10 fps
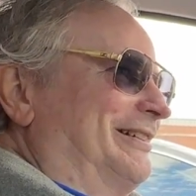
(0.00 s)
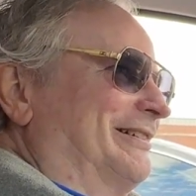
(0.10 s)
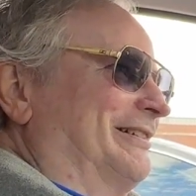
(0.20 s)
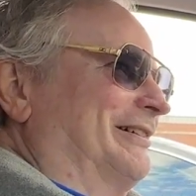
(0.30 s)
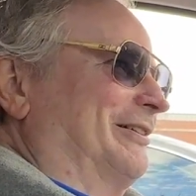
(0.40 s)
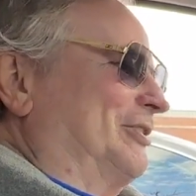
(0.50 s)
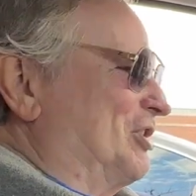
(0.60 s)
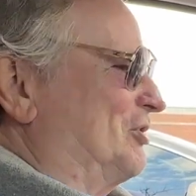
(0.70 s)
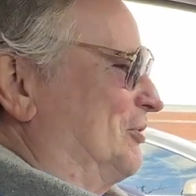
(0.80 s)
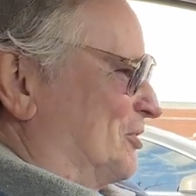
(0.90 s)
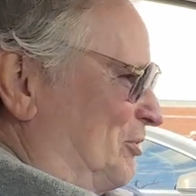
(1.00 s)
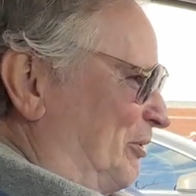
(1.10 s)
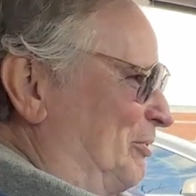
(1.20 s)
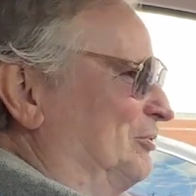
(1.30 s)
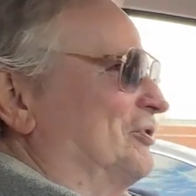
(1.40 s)
Adjusting your
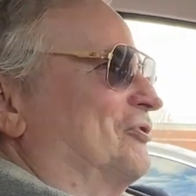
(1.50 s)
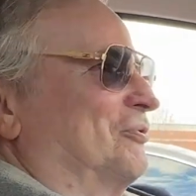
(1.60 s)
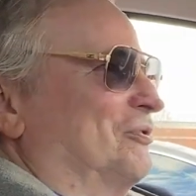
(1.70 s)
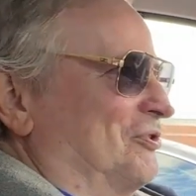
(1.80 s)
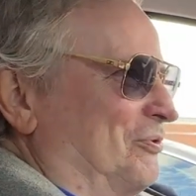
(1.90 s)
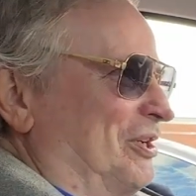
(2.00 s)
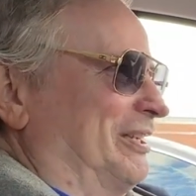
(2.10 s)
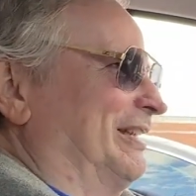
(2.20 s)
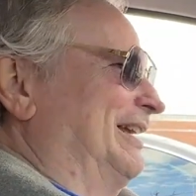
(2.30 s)
steering wheel is through the screen.